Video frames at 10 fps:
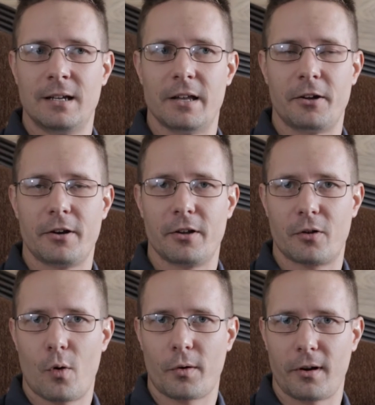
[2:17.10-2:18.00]
and they're in a
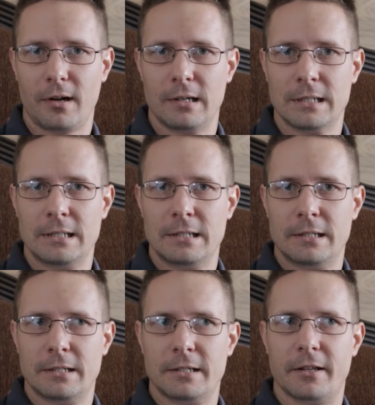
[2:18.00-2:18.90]
corner,
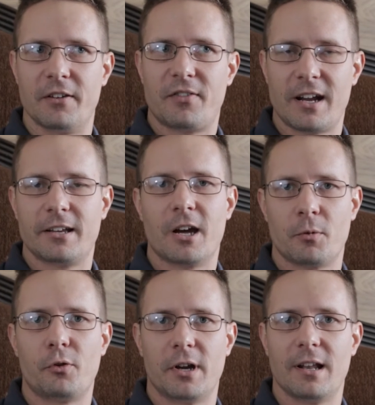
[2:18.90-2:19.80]
they finally come
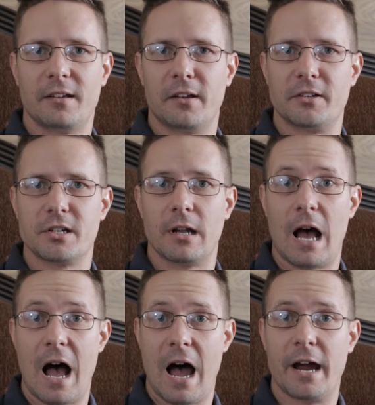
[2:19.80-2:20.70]
to the realization,
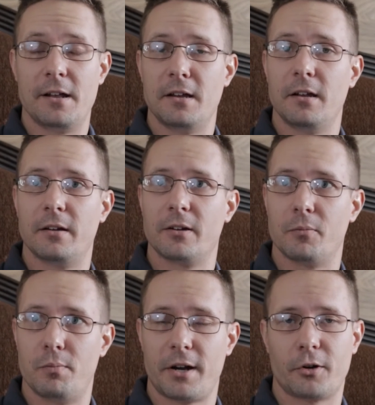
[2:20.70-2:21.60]
I need a
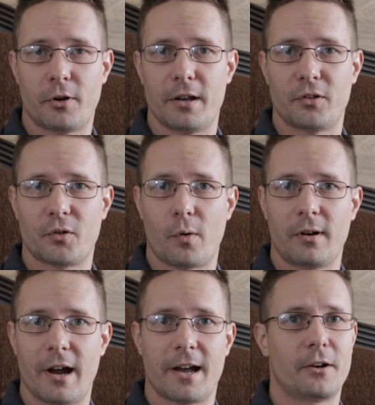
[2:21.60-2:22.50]
better credit score.
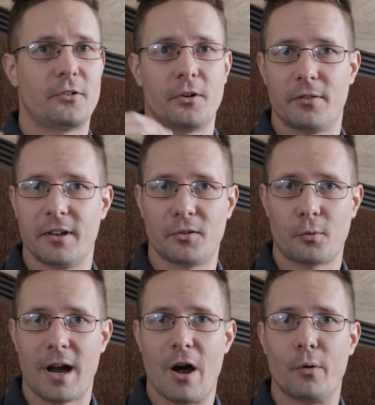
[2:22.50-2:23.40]
I got to turn things
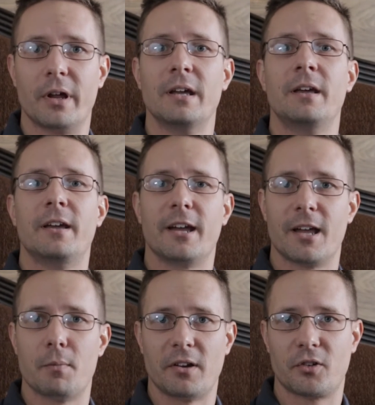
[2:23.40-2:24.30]
around and
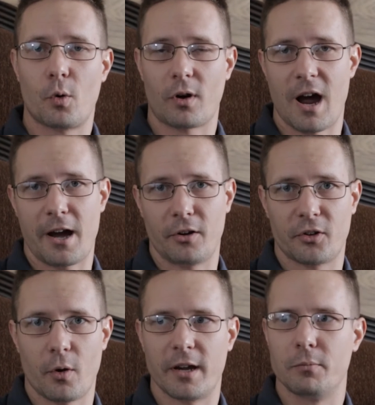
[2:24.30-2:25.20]
get my score higher
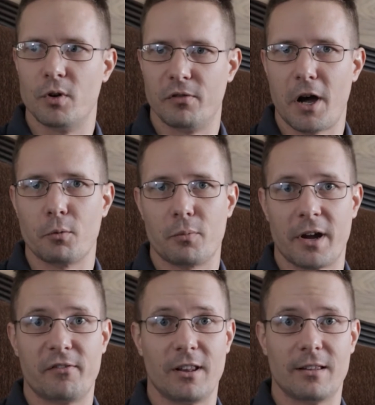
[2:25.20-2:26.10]
so I can move on with
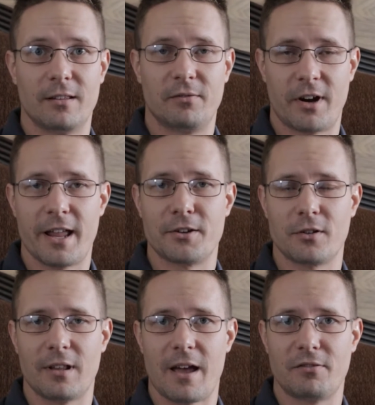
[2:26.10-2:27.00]
my
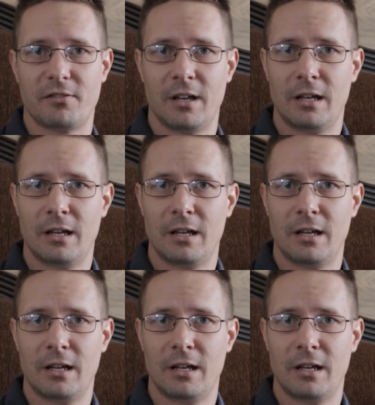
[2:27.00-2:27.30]
financial life.